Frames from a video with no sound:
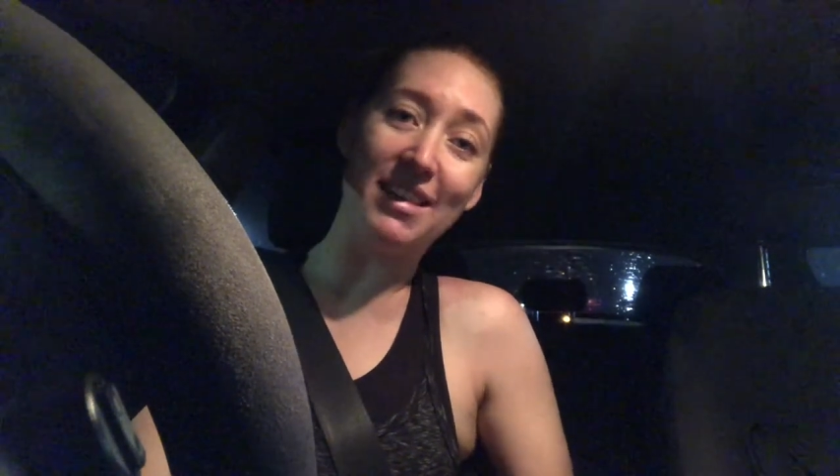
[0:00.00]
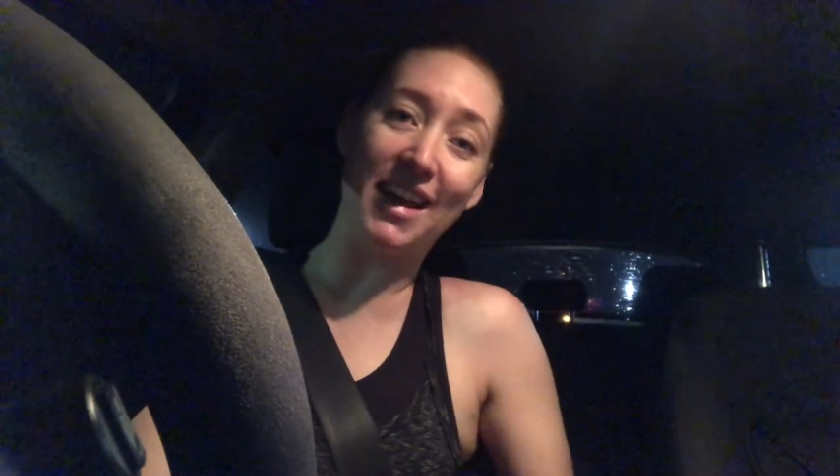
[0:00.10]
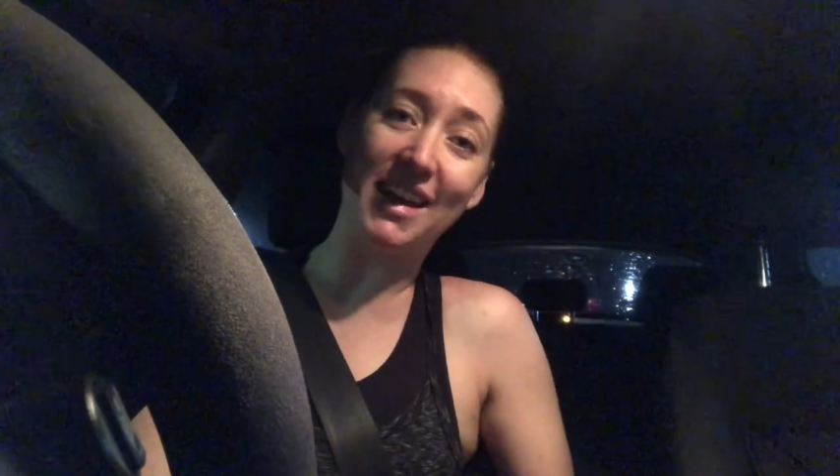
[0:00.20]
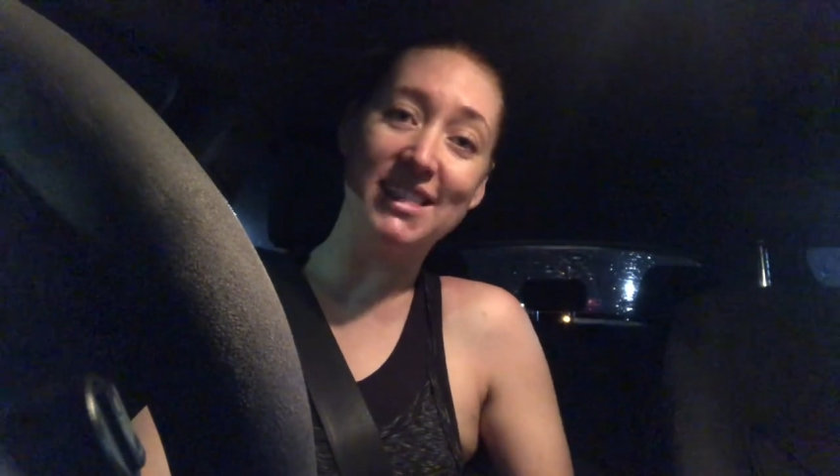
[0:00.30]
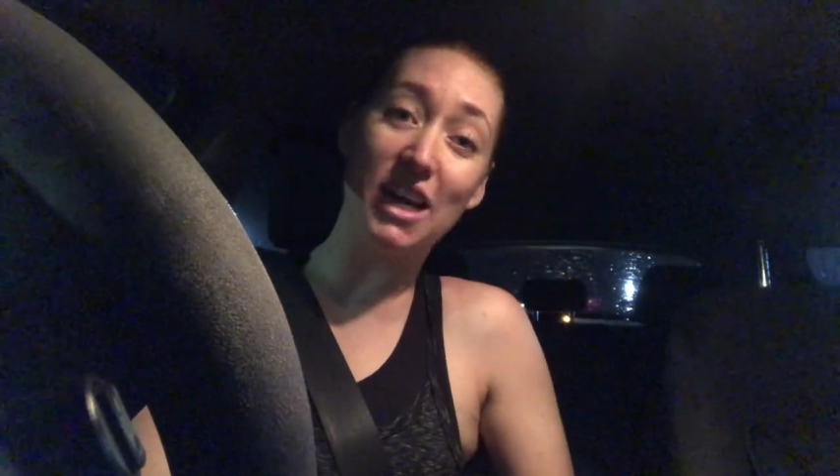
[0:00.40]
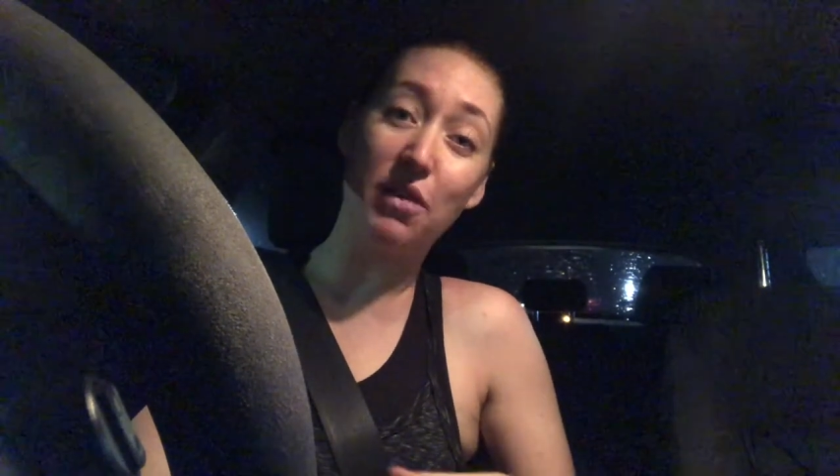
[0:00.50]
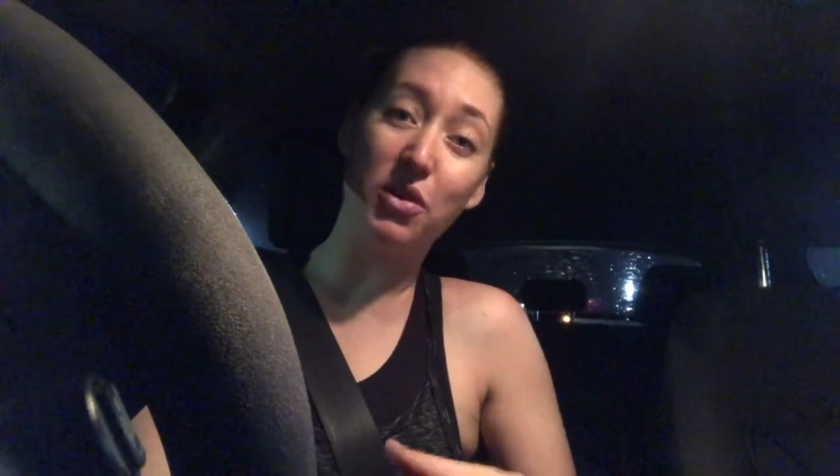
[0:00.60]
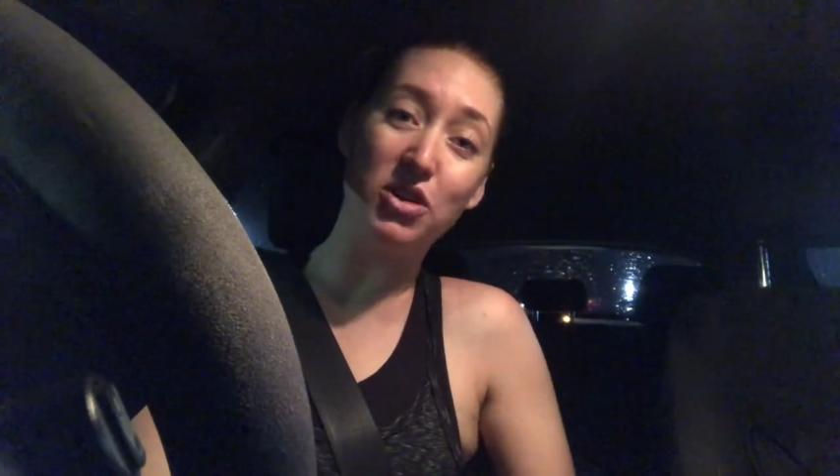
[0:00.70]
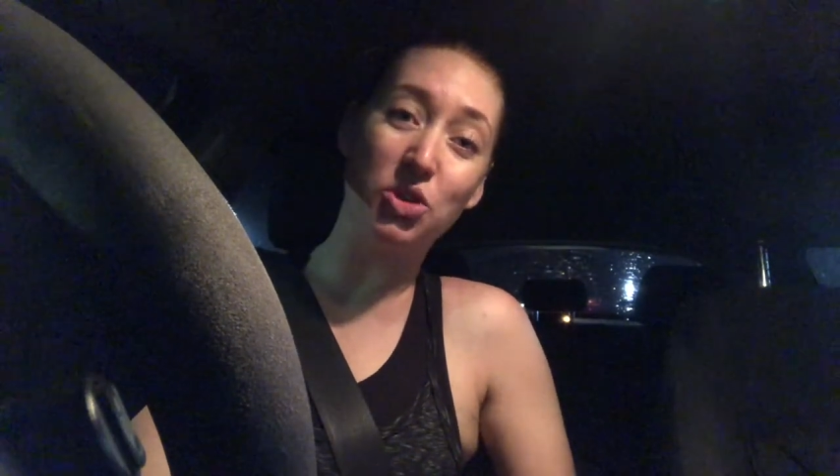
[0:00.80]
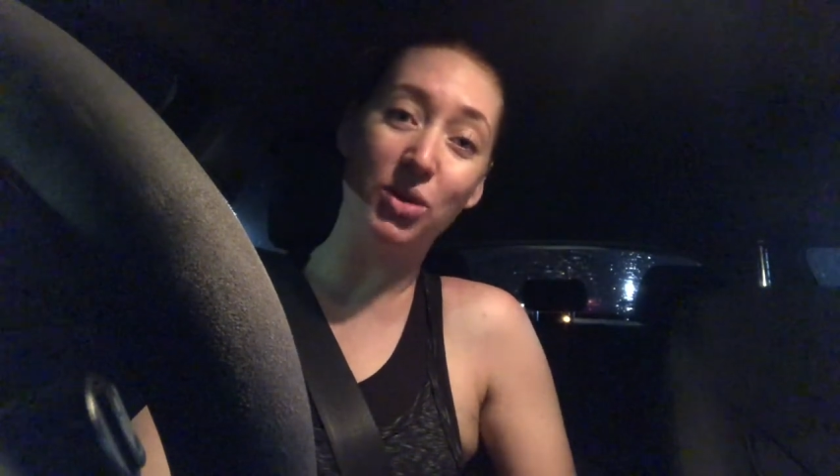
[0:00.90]
Like I said, if you
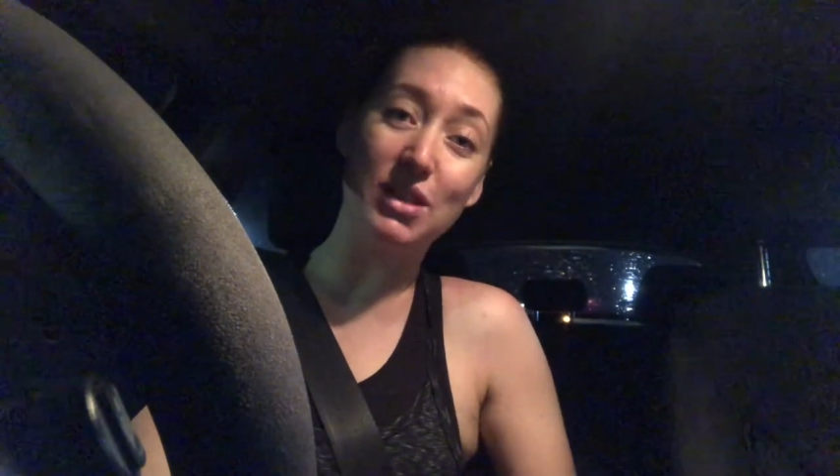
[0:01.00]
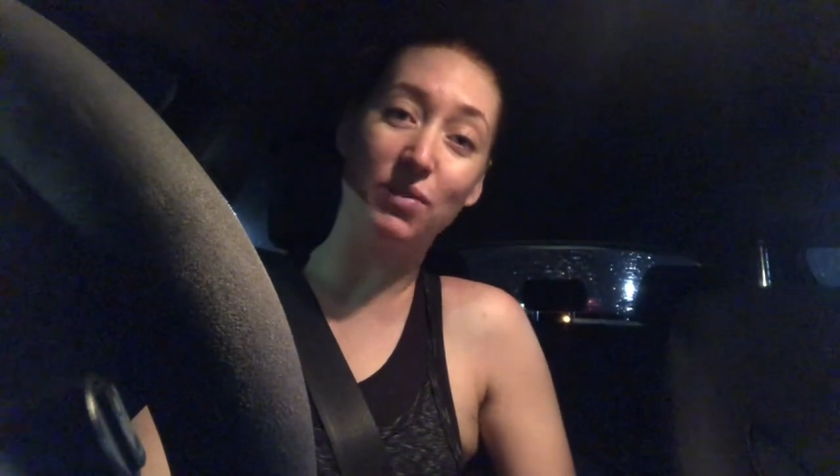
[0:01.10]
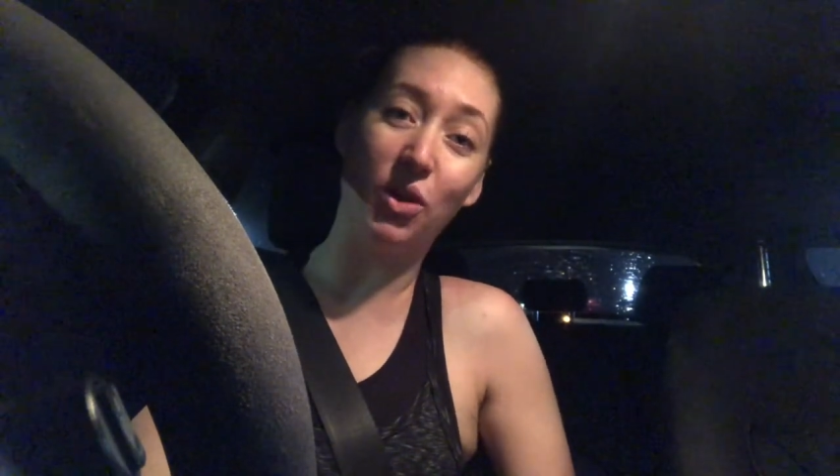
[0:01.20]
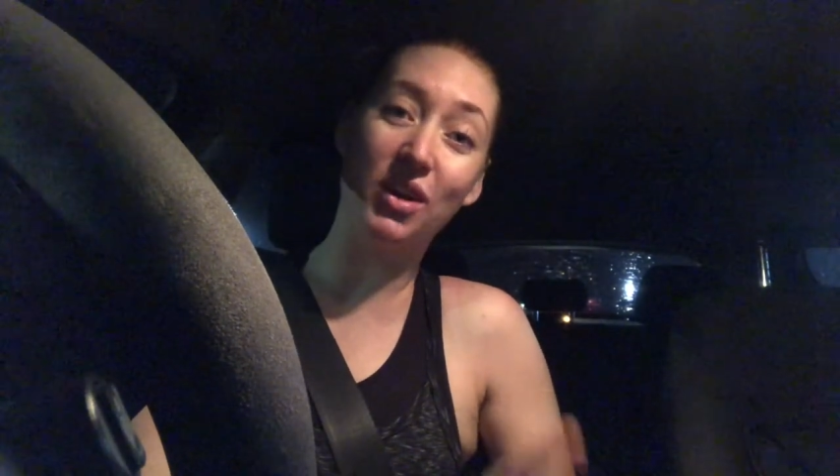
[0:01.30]
enjoyed this vlog,